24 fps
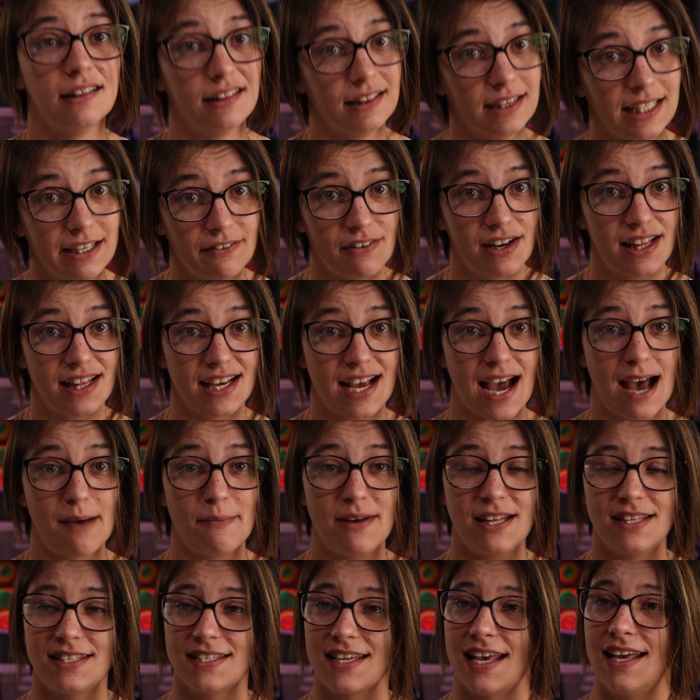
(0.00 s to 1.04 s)
leave it in the
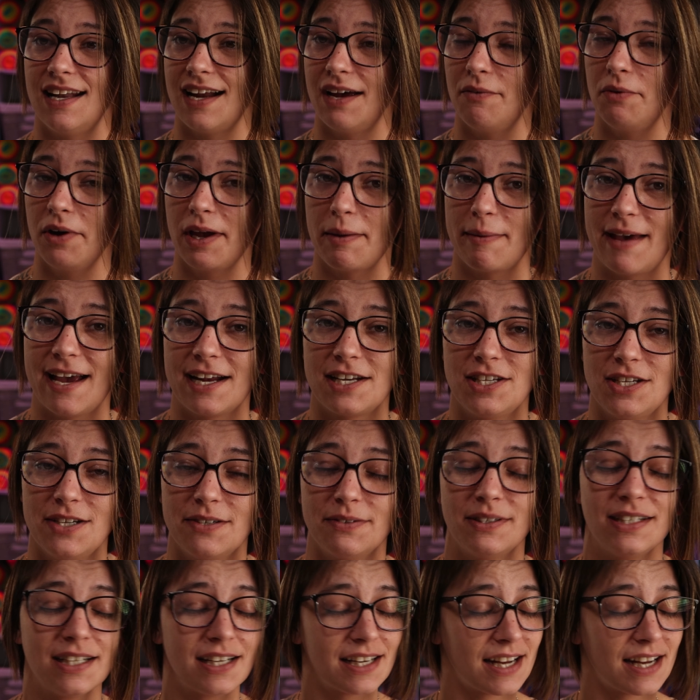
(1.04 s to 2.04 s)
comments and I will get back to you.